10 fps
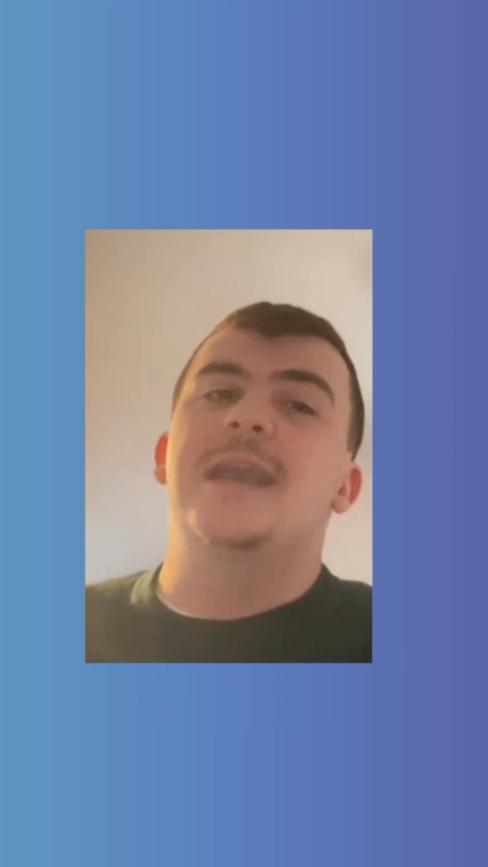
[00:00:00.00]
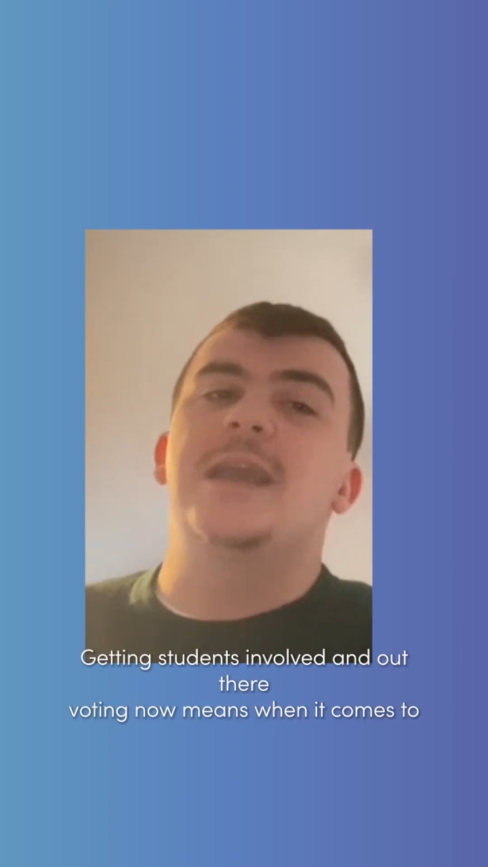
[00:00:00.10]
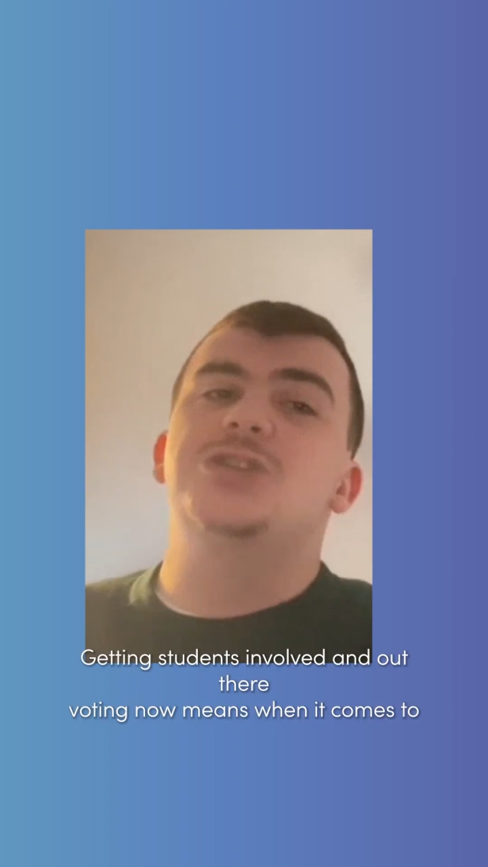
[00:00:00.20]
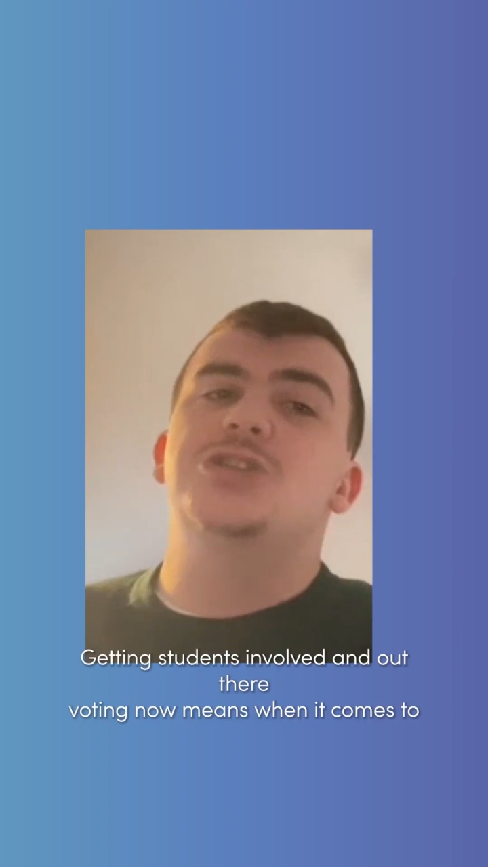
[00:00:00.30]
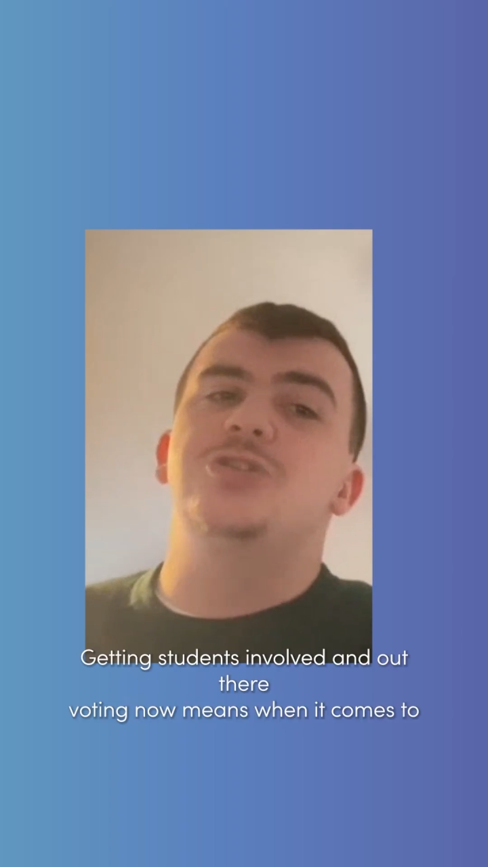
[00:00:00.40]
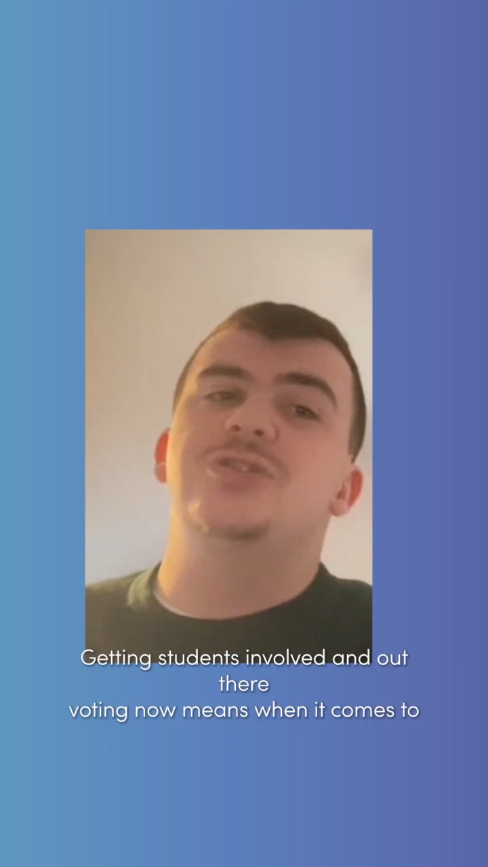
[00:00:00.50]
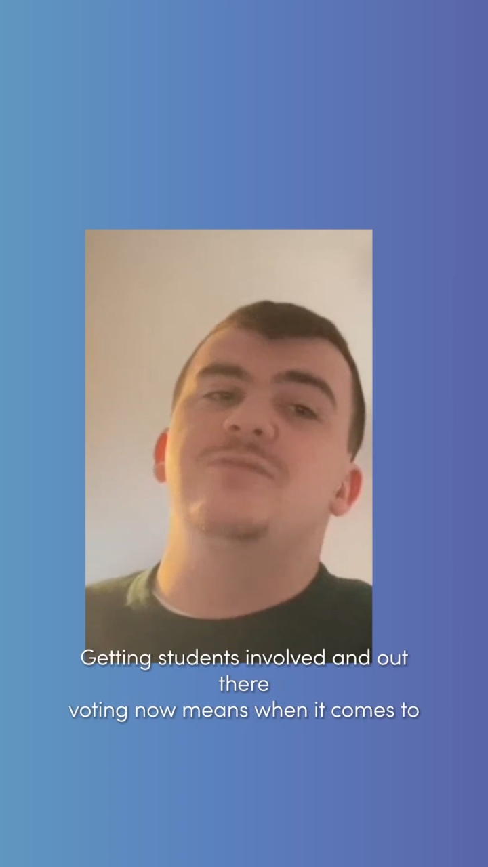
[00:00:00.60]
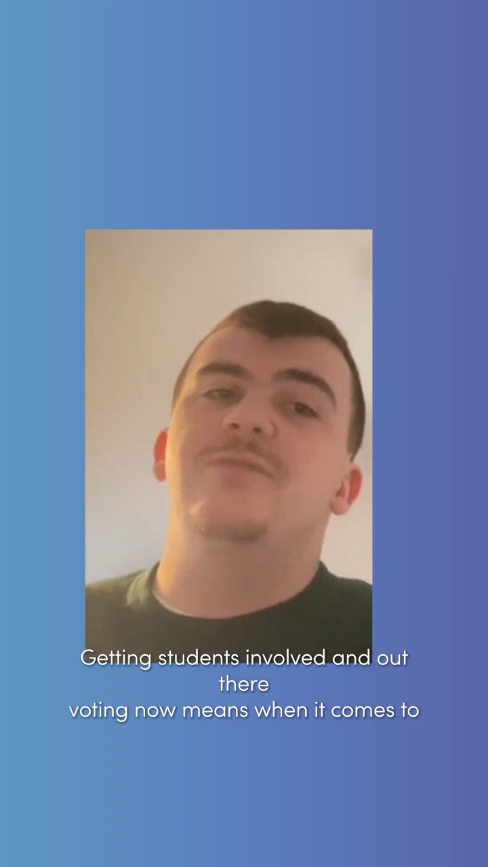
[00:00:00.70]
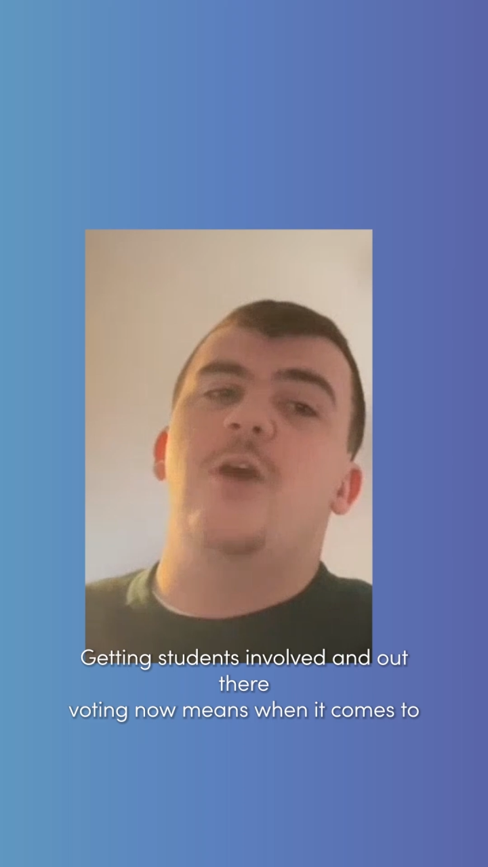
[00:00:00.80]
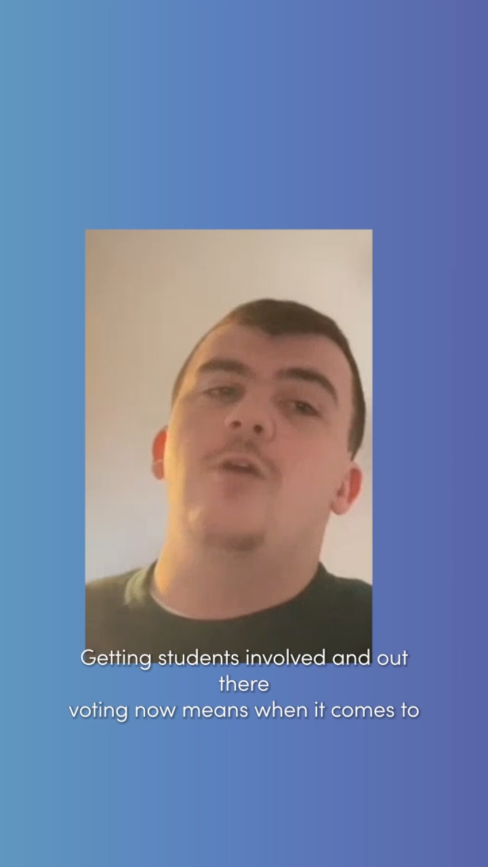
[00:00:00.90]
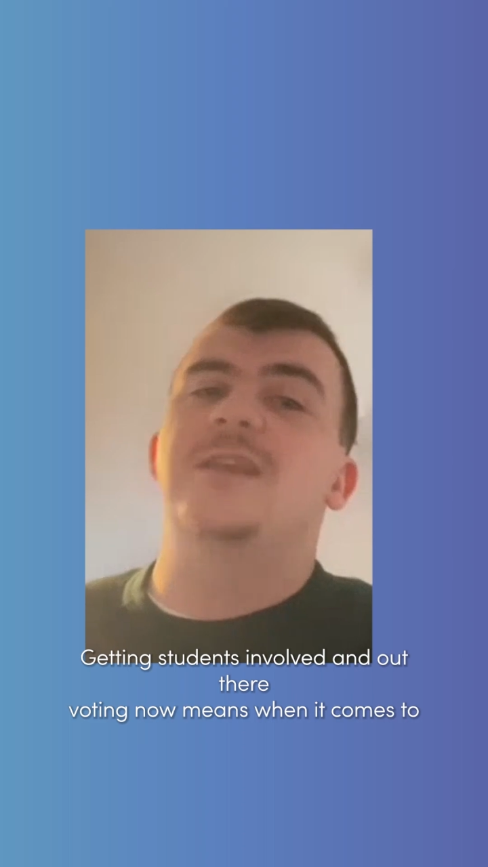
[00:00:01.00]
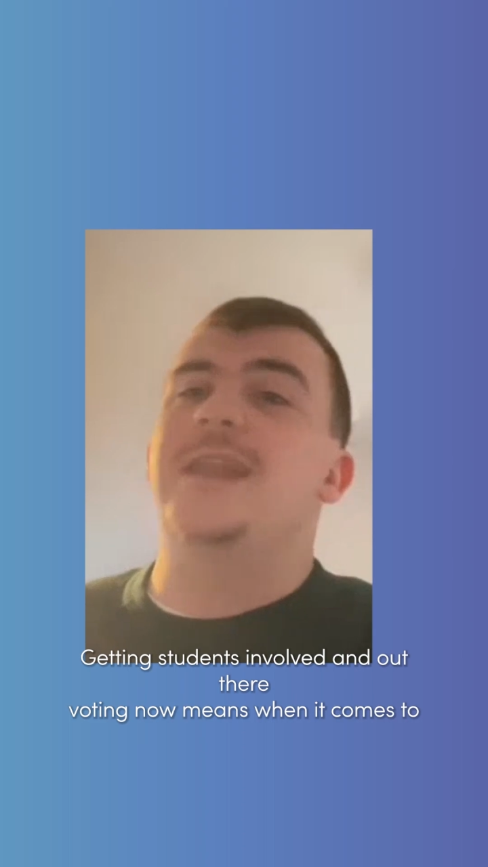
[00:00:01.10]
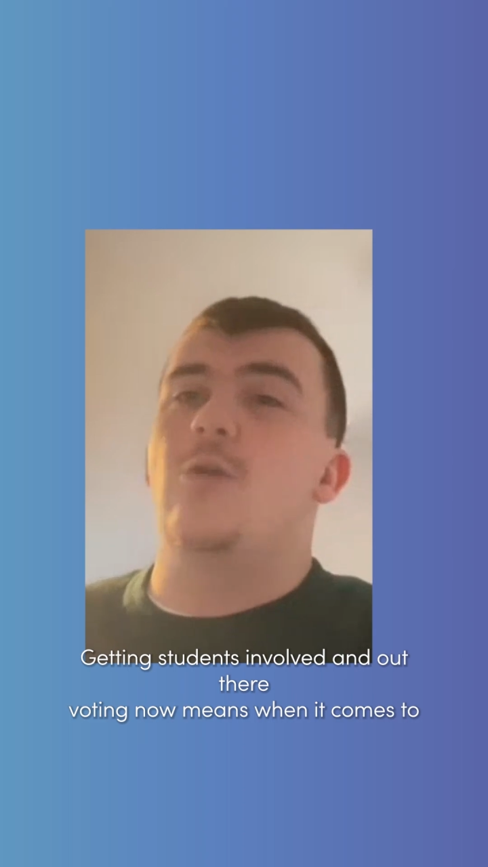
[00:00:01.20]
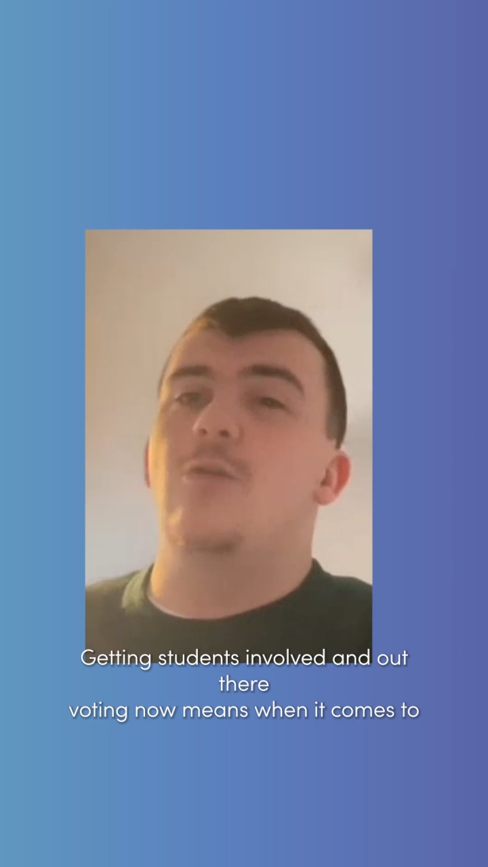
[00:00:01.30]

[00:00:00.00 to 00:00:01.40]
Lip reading: Getting students involved and